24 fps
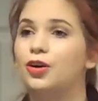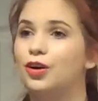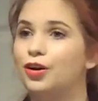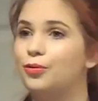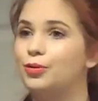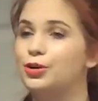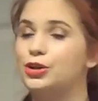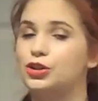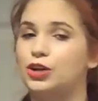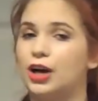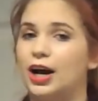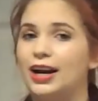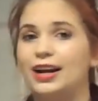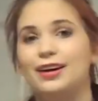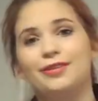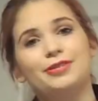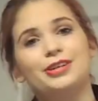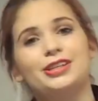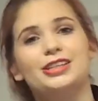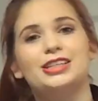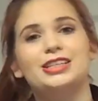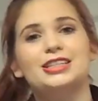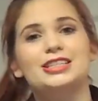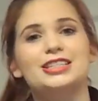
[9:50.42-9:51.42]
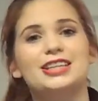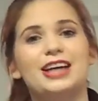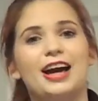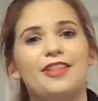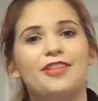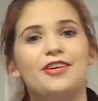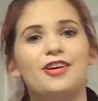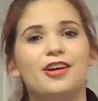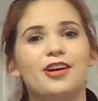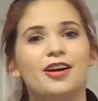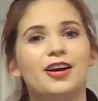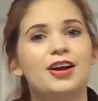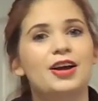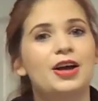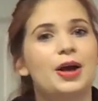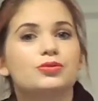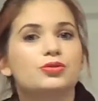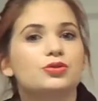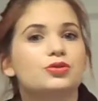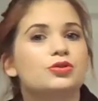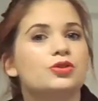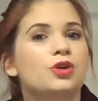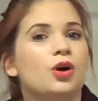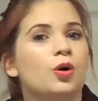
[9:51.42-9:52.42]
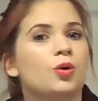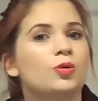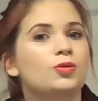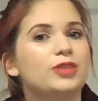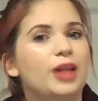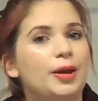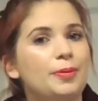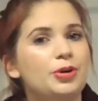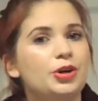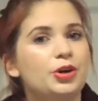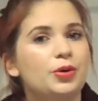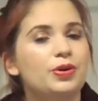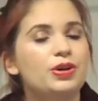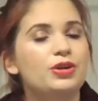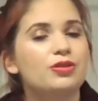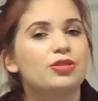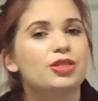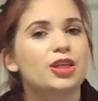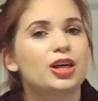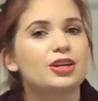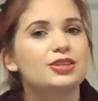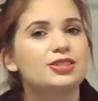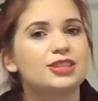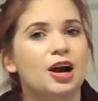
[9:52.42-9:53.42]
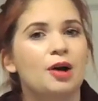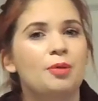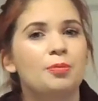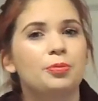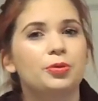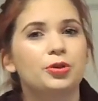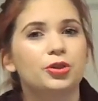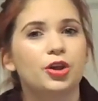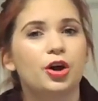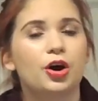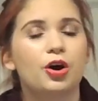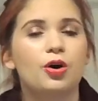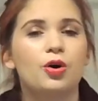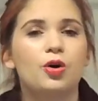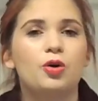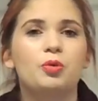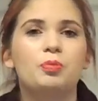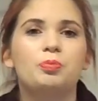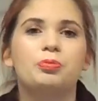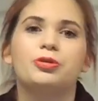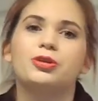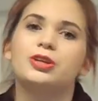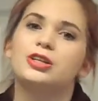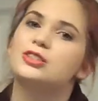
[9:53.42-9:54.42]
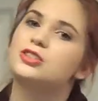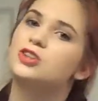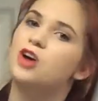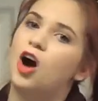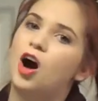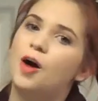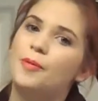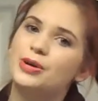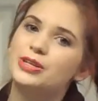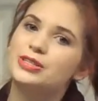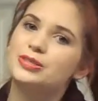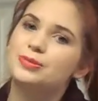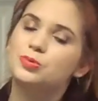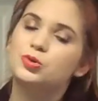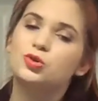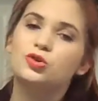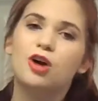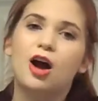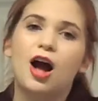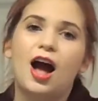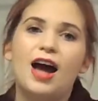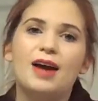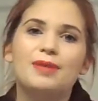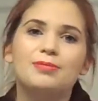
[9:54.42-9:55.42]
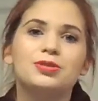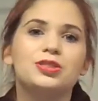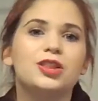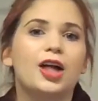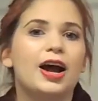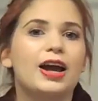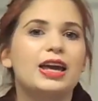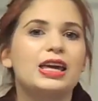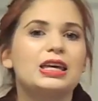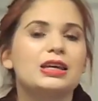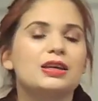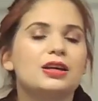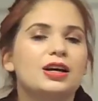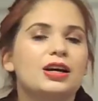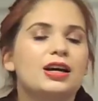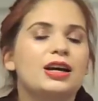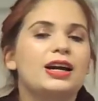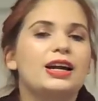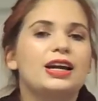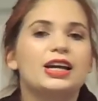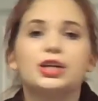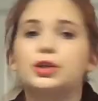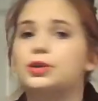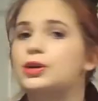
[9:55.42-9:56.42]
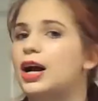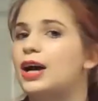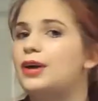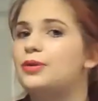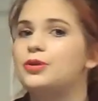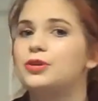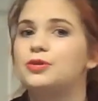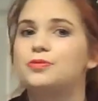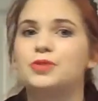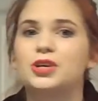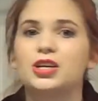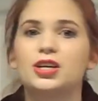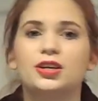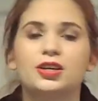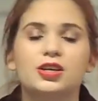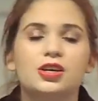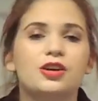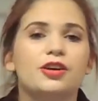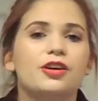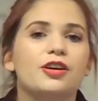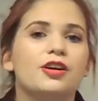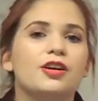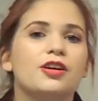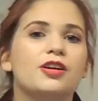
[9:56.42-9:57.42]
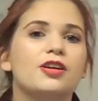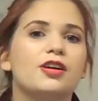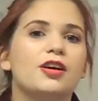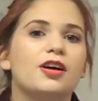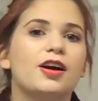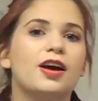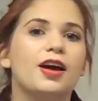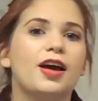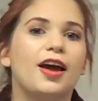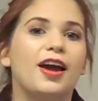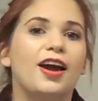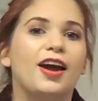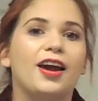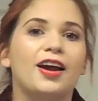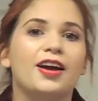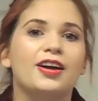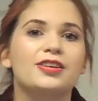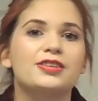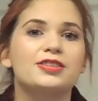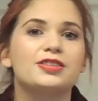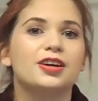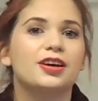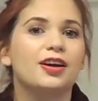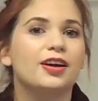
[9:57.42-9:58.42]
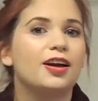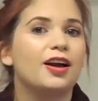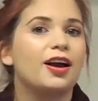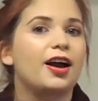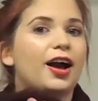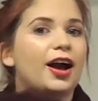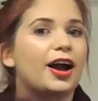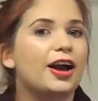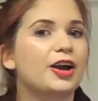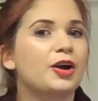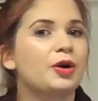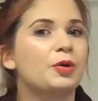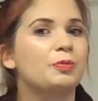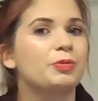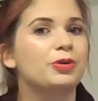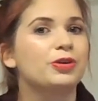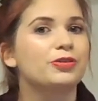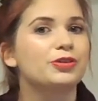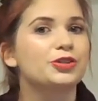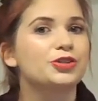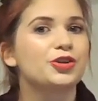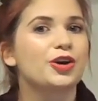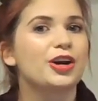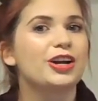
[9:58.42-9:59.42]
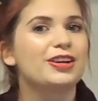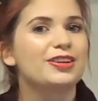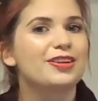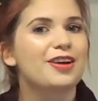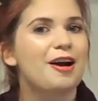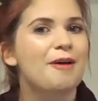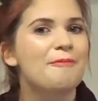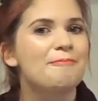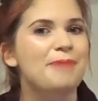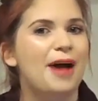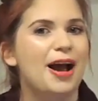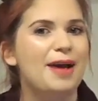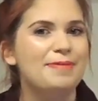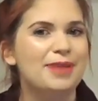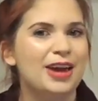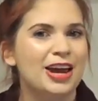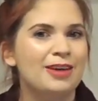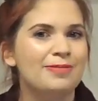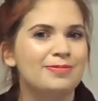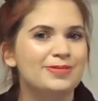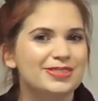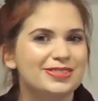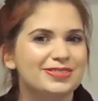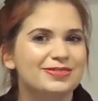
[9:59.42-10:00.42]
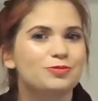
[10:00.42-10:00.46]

we tried it. We did it together. So let me know what you think down below. Please comment, subscribe, like, interact with me here, and I hope you enjoyed. Bye, babes!